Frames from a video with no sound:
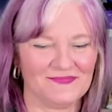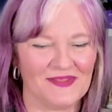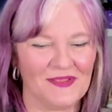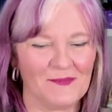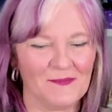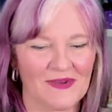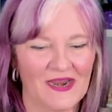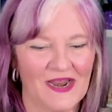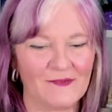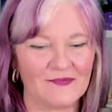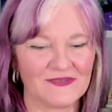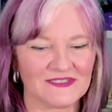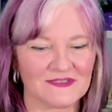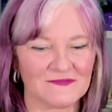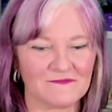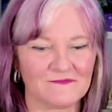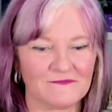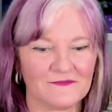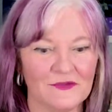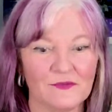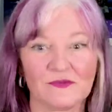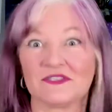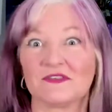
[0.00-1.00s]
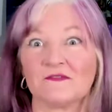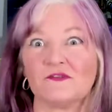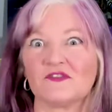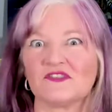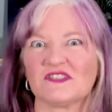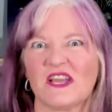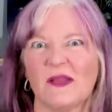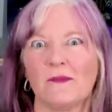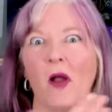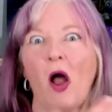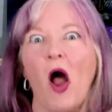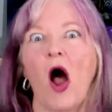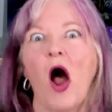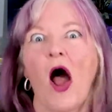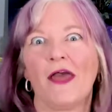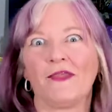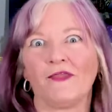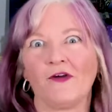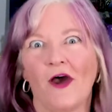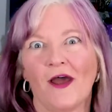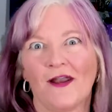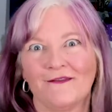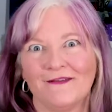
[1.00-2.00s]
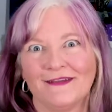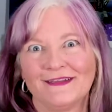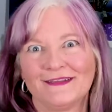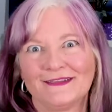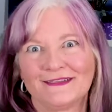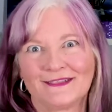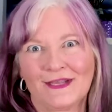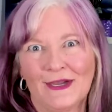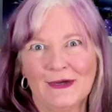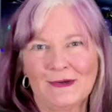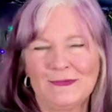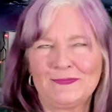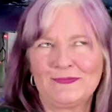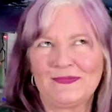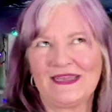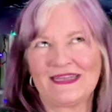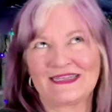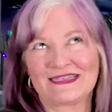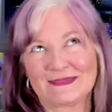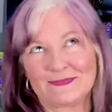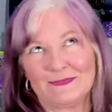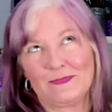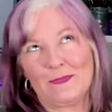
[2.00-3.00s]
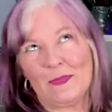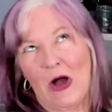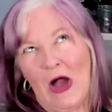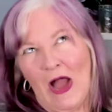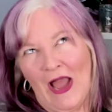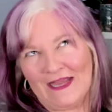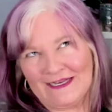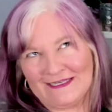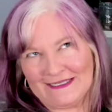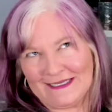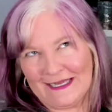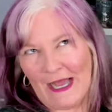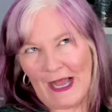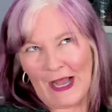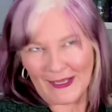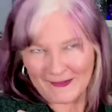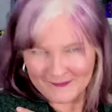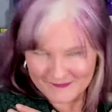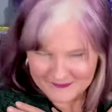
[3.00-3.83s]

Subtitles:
It was the first time I thought of it, so it's my idea.